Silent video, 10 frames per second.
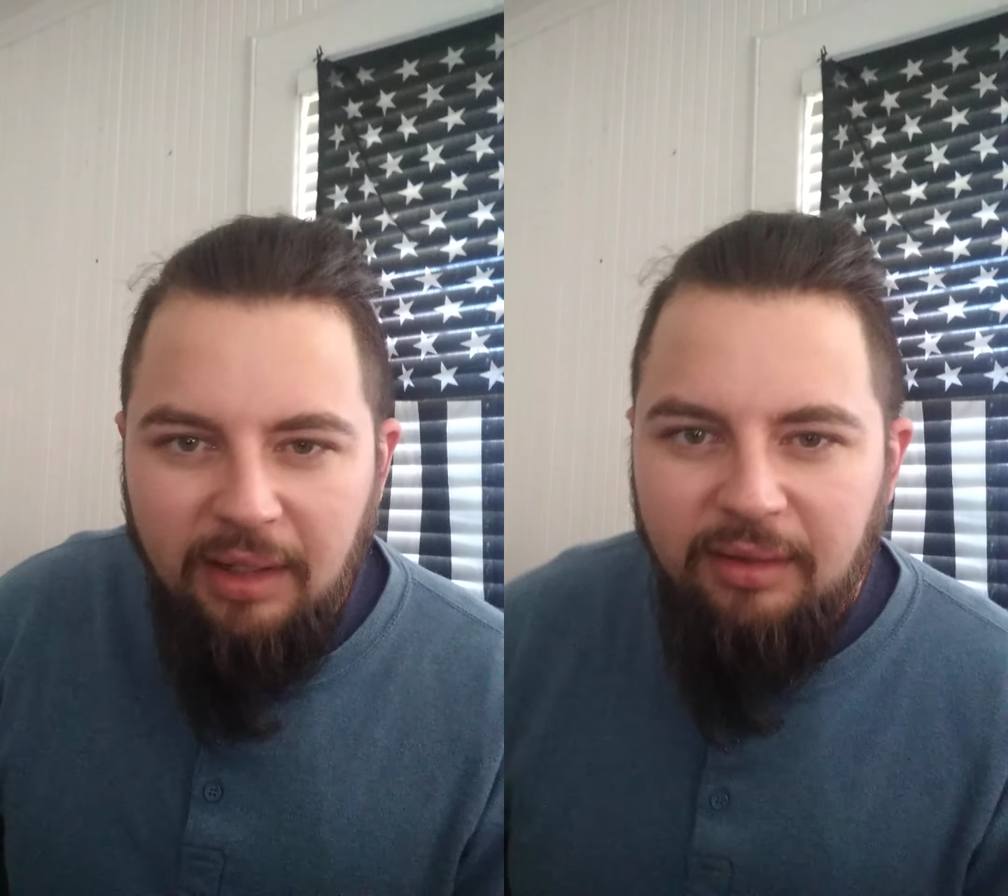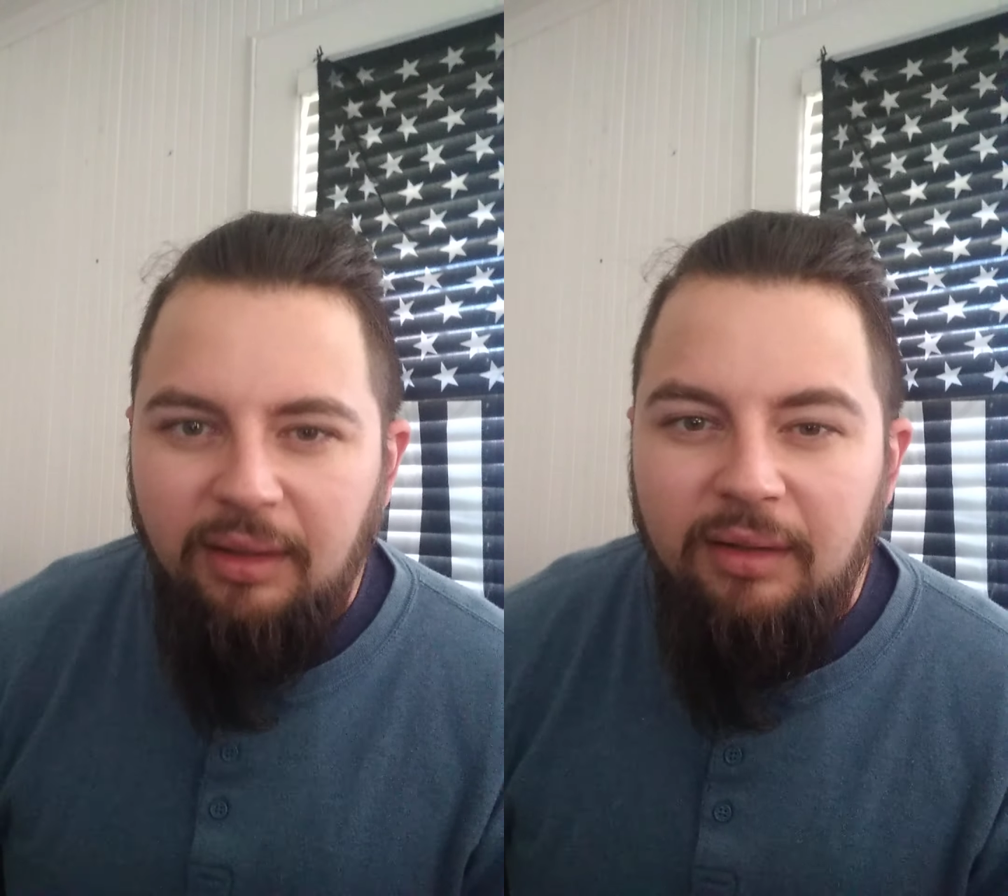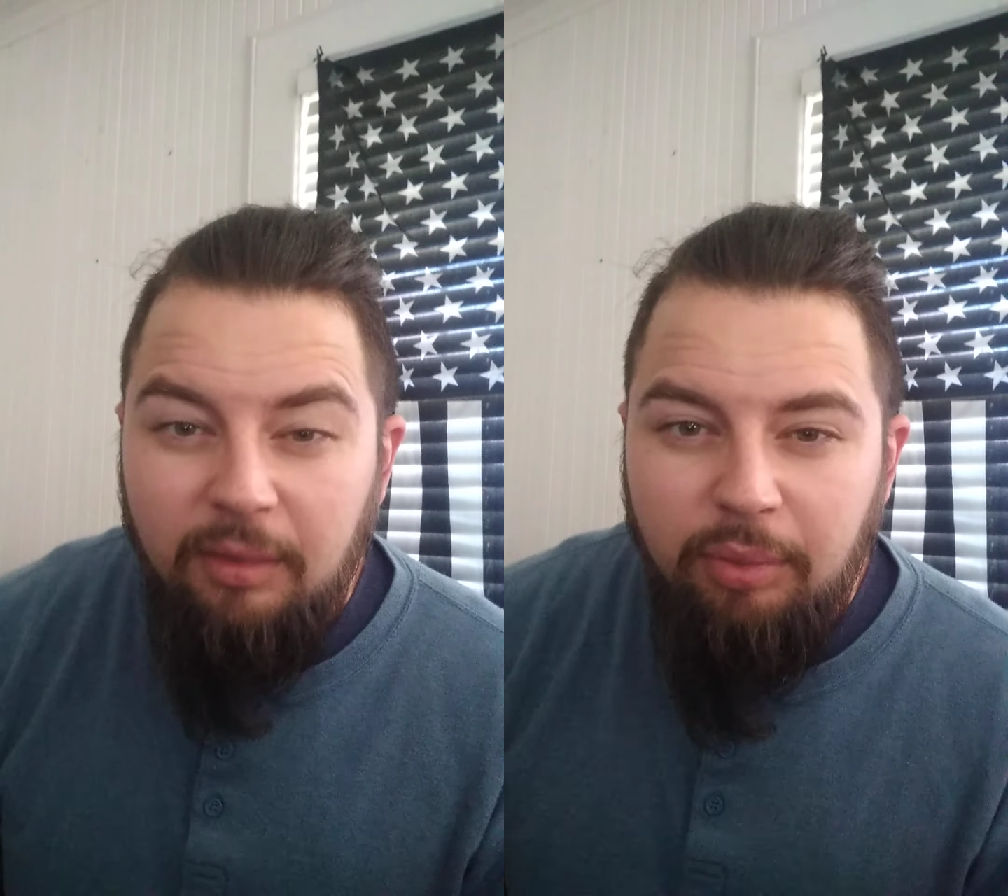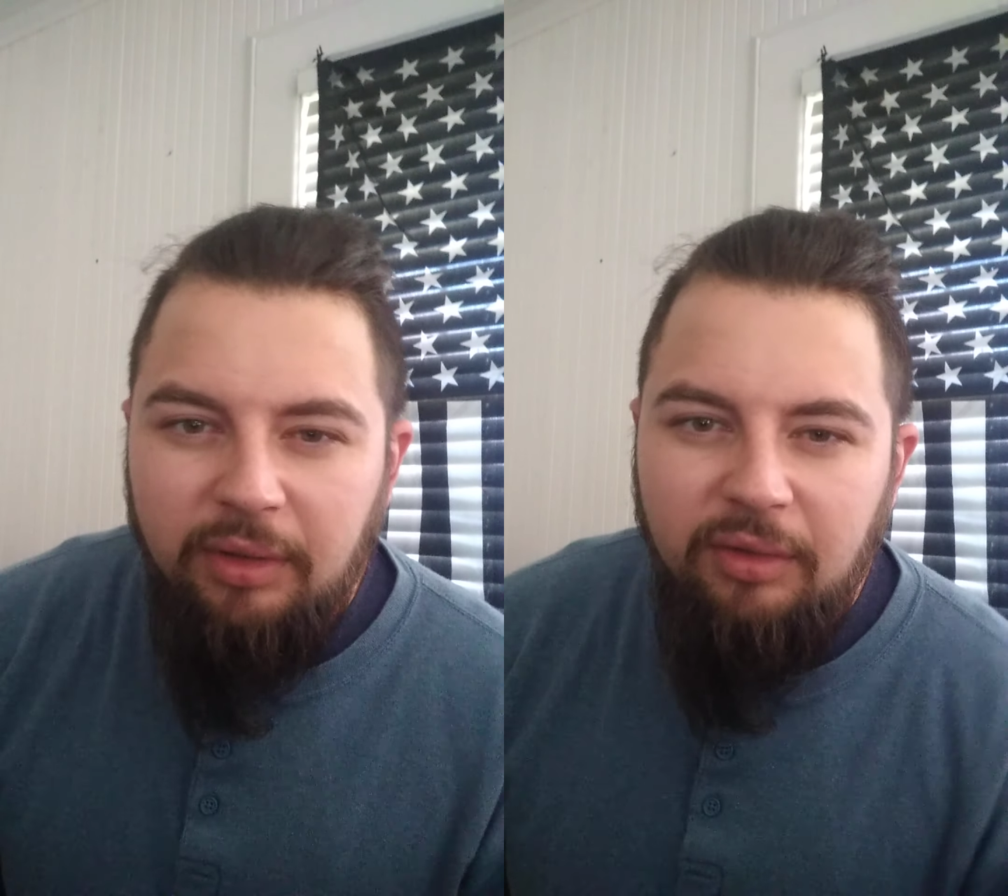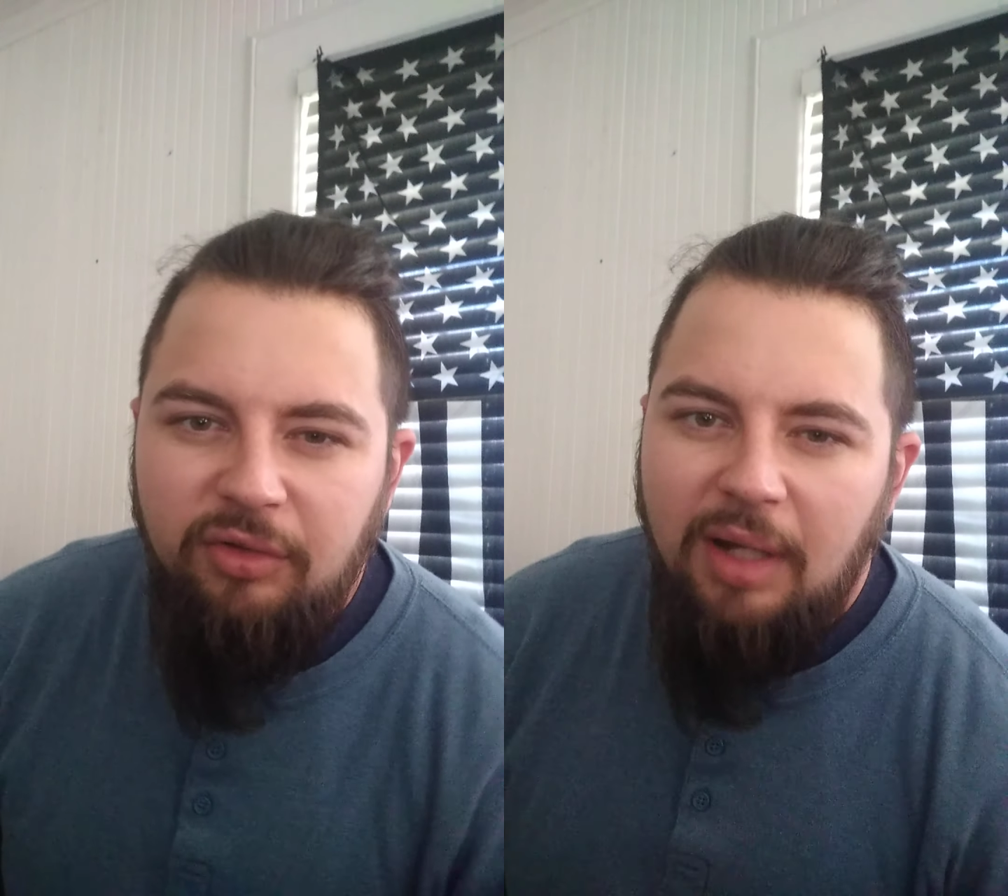I think I did a
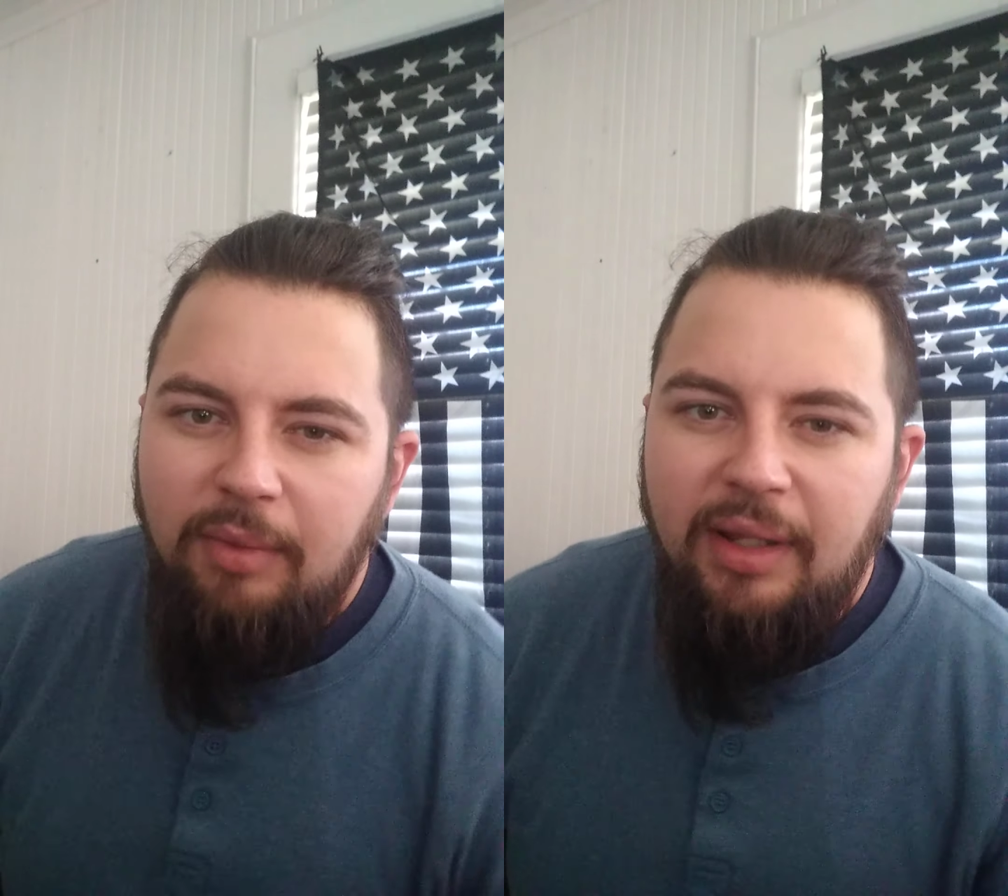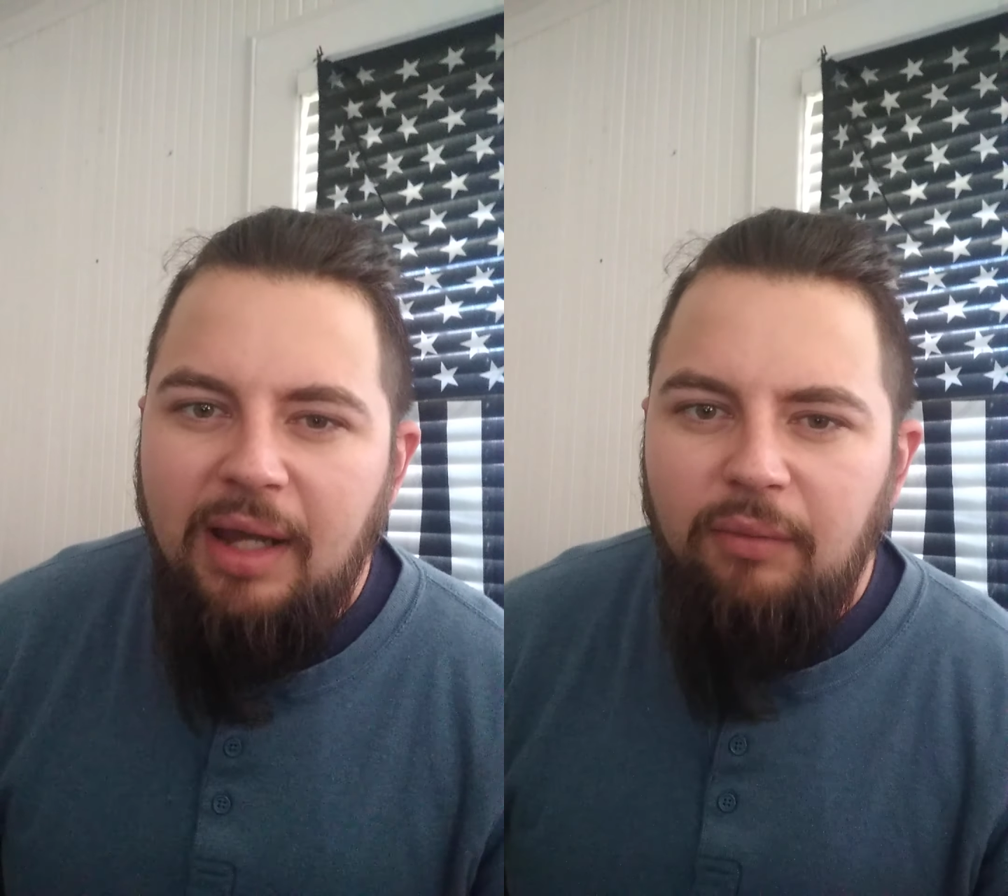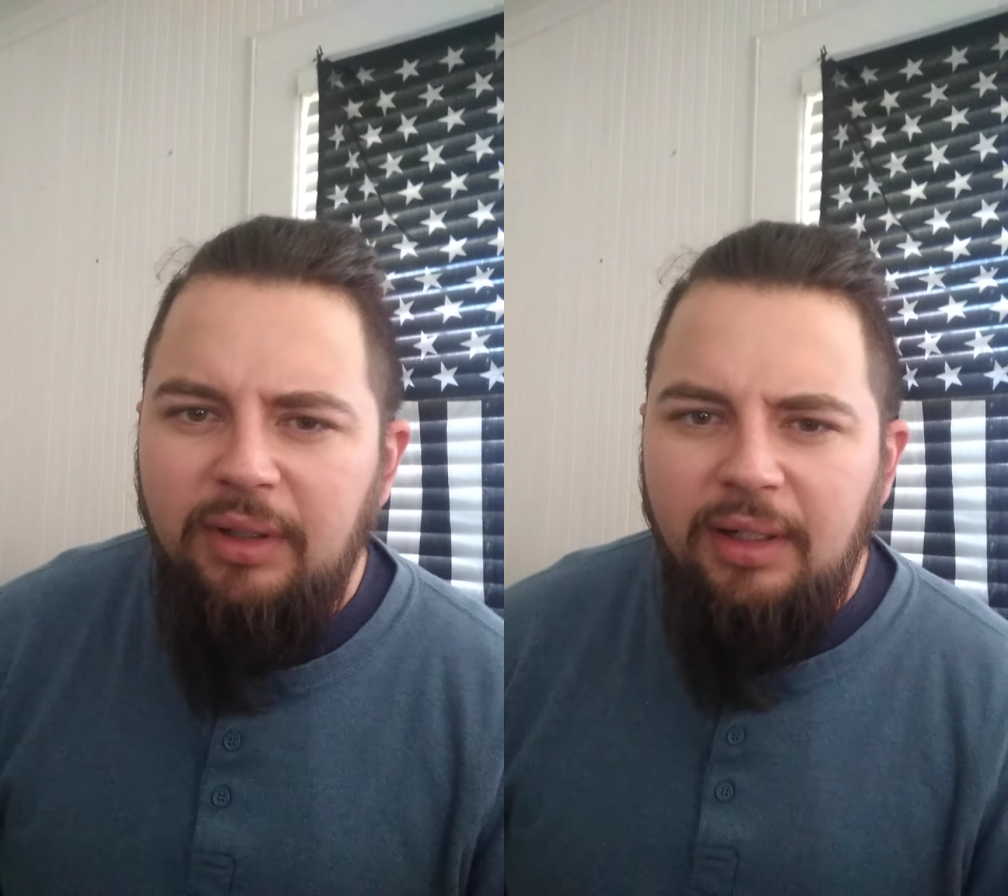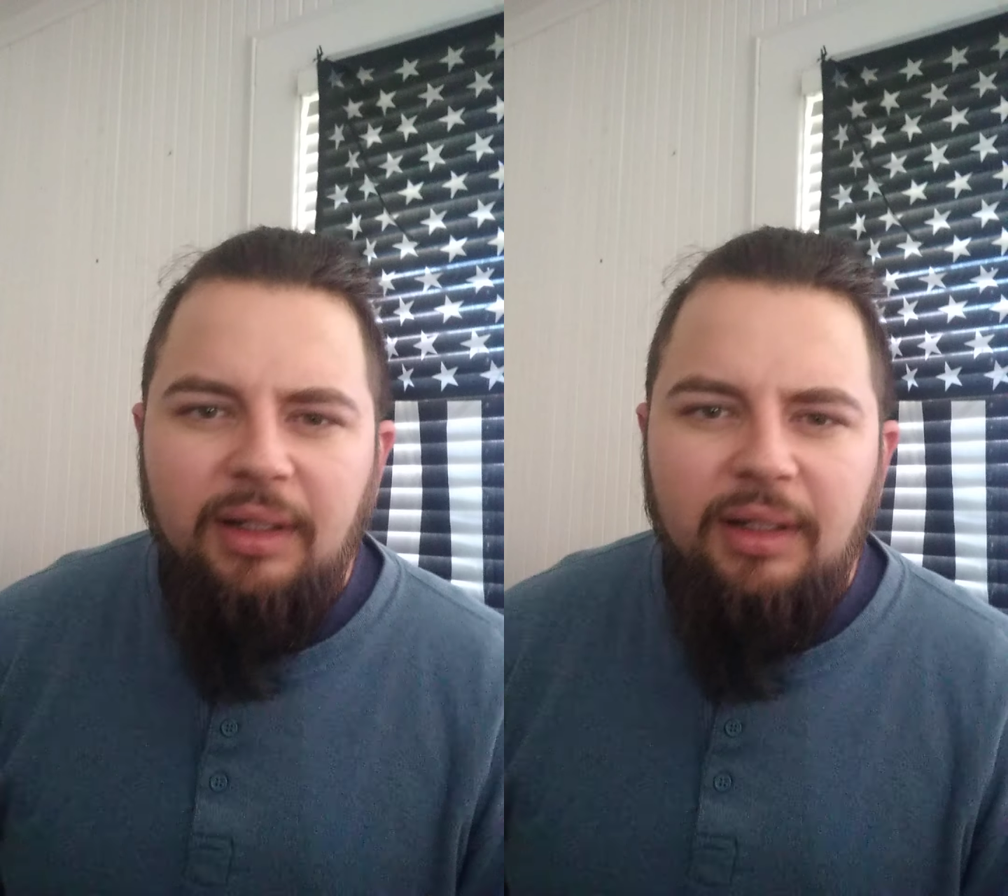pretty good job on that one. And